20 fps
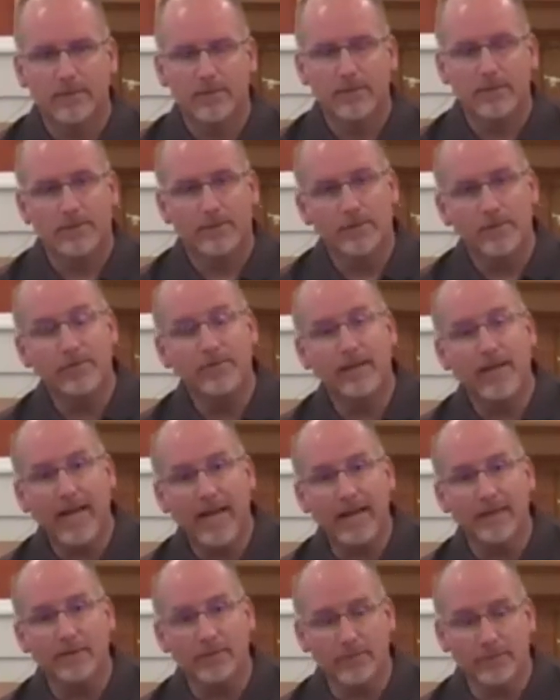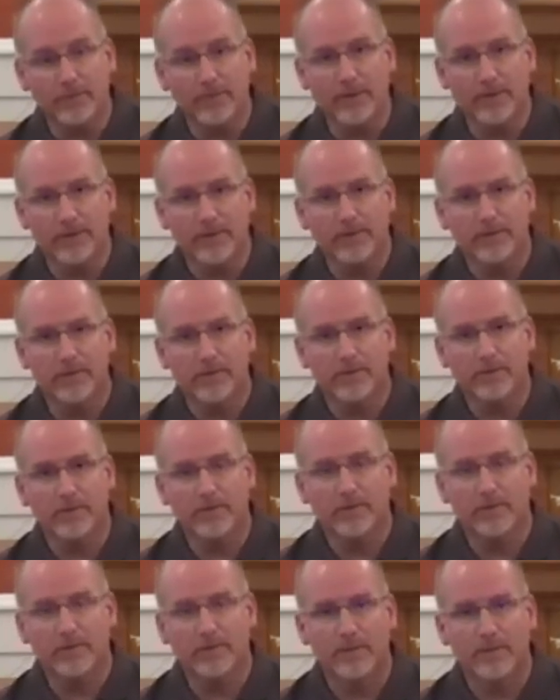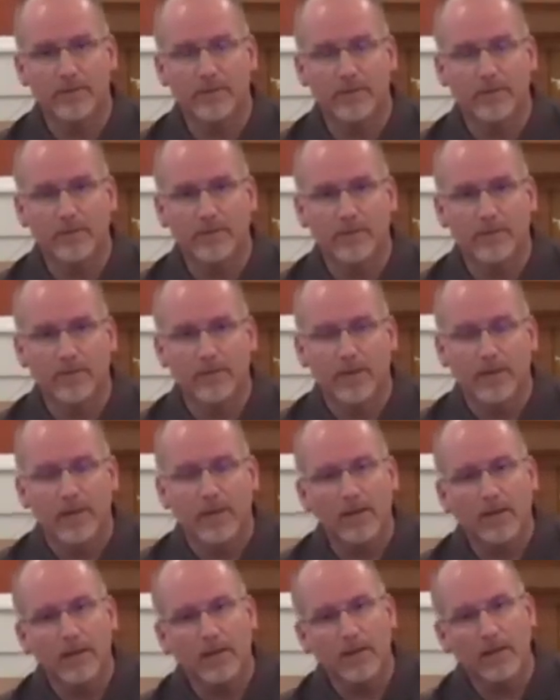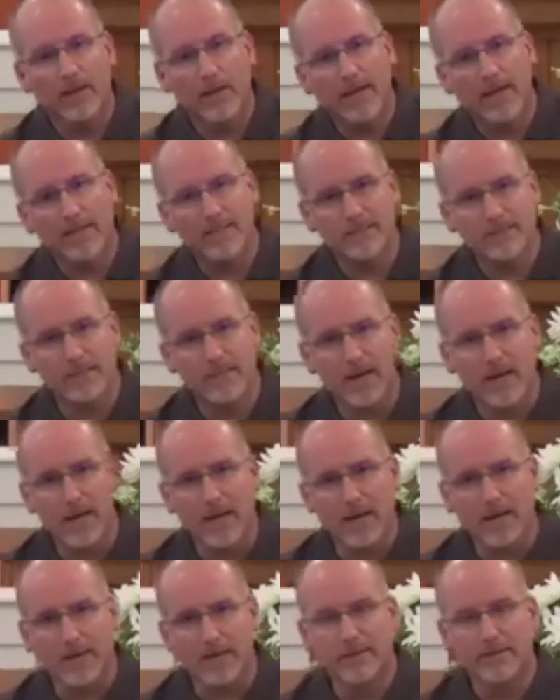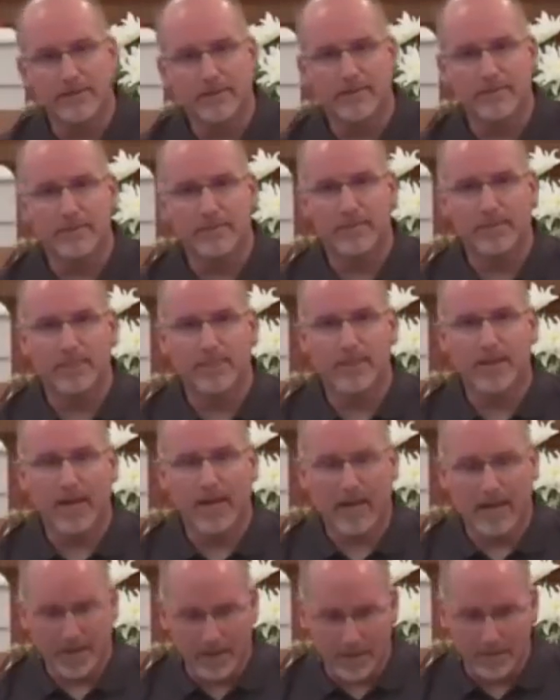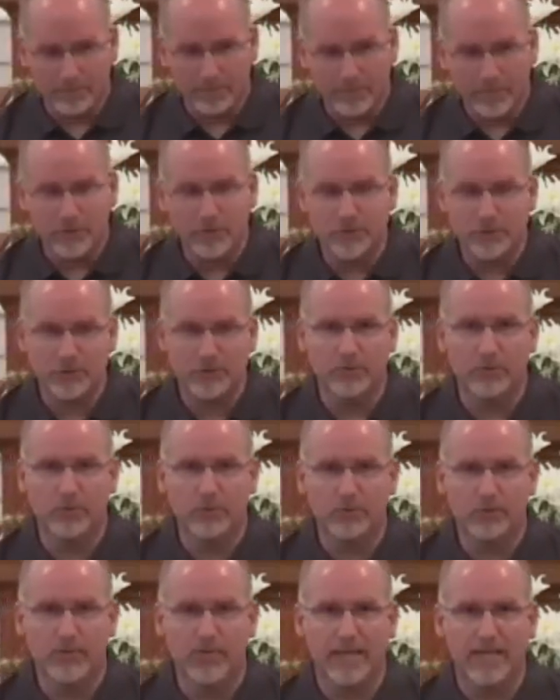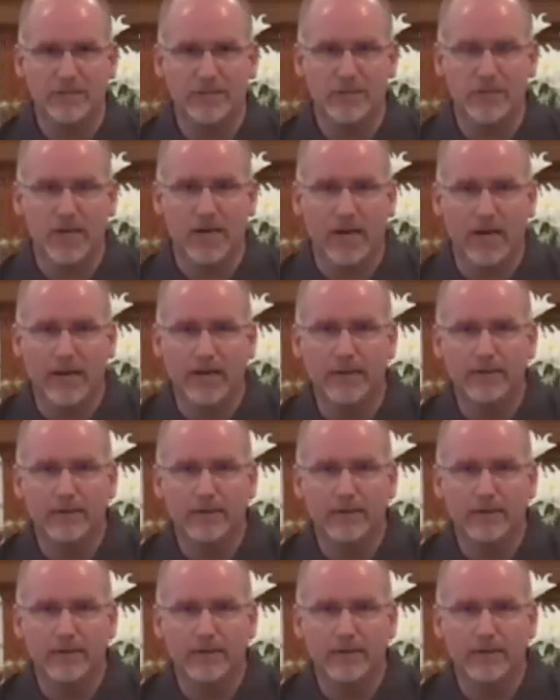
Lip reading: You can do it. Last night, I'm pretty sure it was last night,